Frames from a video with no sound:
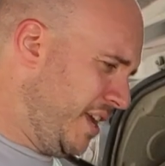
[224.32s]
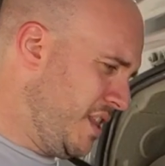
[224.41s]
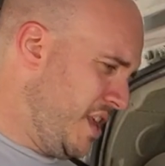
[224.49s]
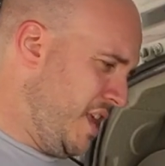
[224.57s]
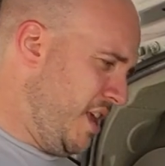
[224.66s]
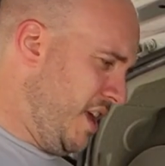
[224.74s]
at
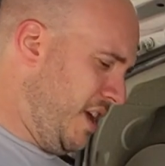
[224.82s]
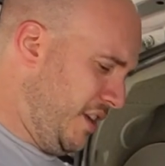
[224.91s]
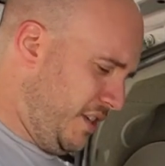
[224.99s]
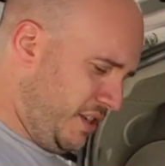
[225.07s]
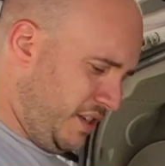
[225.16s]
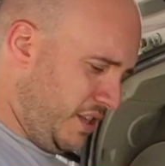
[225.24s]
the
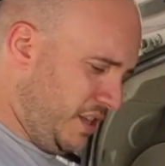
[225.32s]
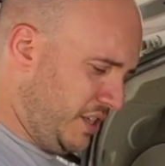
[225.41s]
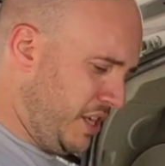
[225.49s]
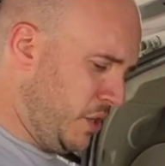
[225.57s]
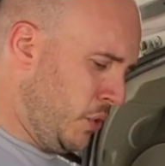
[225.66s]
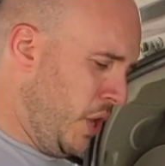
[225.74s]

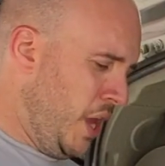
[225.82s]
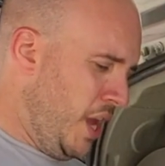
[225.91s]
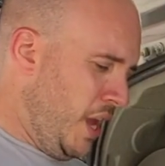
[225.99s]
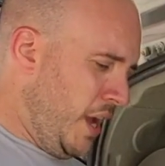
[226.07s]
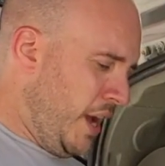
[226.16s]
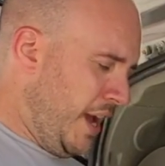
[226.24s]
sill,
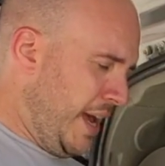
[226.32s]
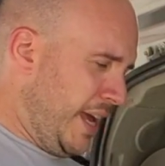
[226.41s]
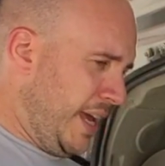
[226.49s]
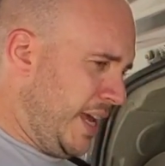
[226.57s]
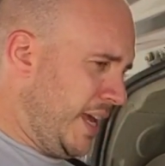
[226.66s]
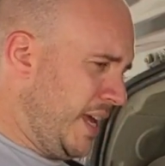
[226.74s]

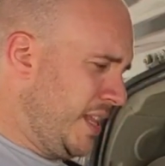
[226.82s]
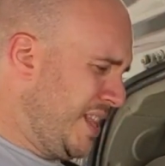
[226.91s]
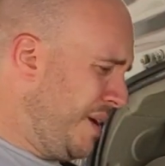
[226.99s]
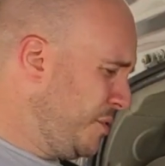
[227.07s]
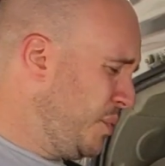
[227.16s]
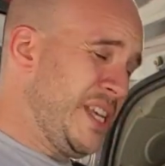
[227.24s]
that
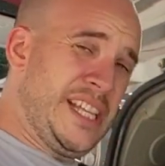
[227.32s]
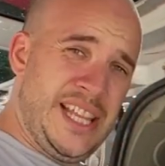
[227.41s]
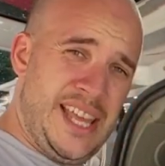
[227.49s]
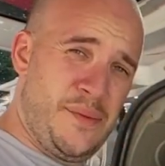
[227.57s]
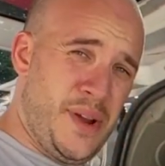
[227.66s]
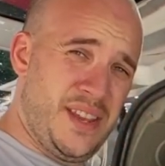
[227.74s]
was a pretty
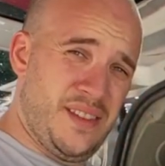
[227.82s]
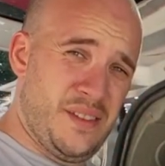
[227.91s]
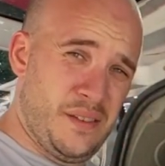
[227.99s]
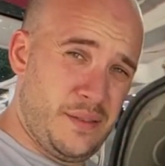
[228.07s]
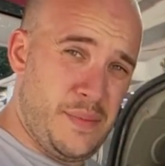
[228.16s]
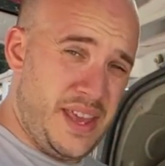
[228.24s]
clear win
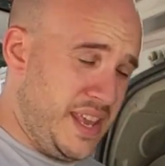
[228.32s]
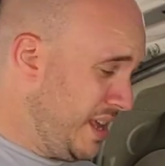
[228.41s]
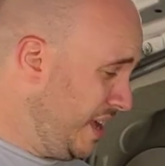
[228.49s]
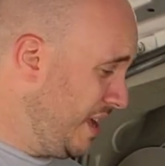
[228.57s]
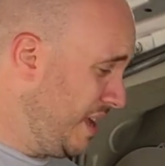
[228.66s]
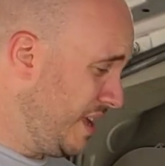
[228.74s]
for me.
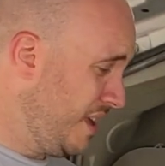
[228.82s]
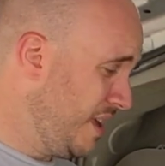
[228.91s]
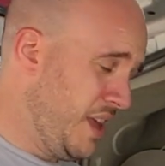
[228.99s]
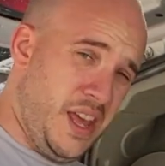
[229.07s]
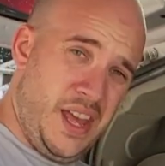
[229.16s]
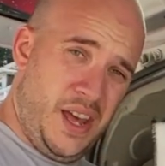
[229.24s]

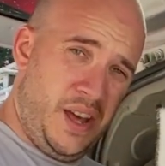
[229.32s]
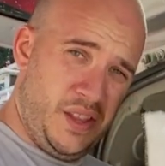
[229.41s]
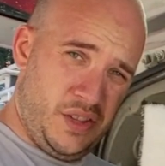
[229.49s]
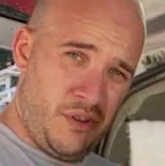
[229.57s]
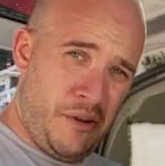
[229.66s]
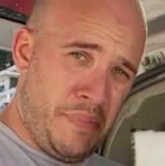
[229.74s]

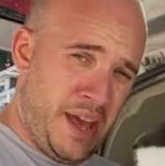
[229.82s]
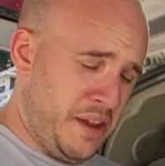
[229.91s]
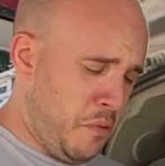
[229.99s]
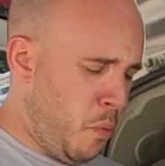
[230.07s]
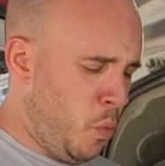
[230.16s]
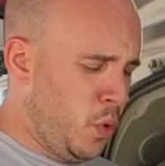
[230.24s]
The scrub
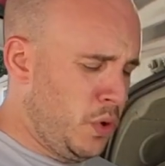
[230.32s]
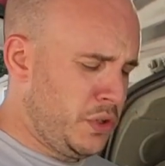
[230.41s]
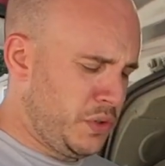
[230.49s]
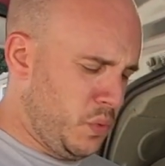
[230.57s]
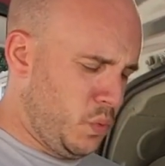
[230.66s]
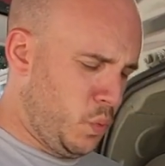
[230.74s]
pad
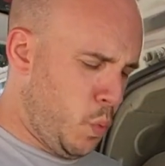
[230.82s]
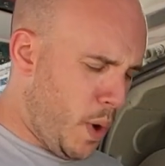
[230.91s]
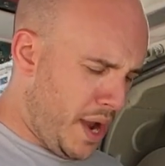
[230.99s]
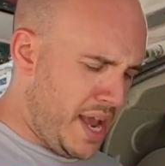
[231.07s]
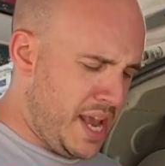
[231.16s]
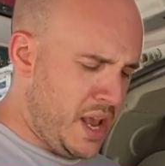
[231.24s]
was
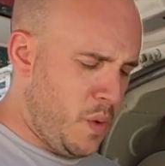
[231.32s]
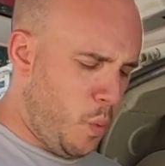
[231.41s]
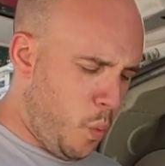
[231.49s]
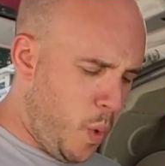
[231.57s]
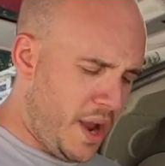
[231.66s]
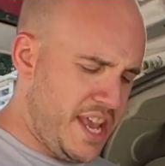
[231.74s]
way
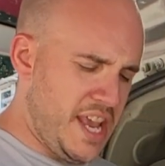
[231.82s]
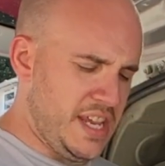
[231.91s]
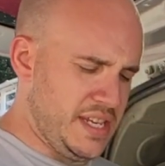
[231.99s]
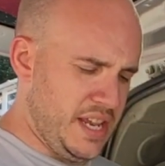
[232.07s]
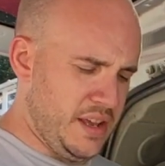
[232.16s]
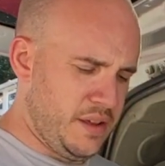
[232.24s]

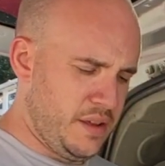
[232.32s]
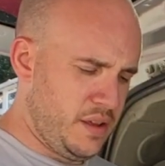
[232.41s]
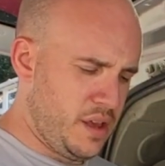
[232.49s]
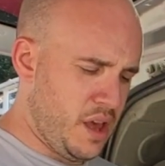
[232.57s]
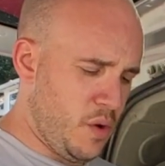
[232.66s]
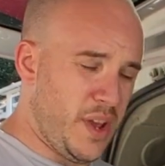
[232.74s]
easier,
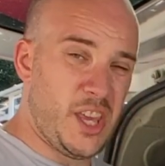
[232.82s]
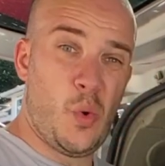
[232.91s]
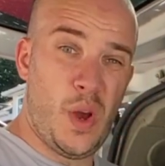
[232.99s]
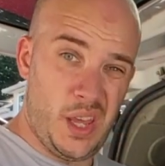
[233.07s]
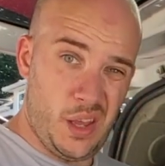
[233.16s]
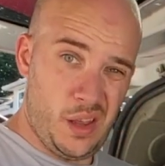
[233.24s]
way
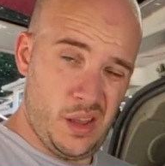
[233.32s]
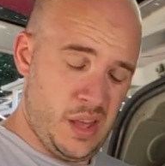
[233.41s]
quicker.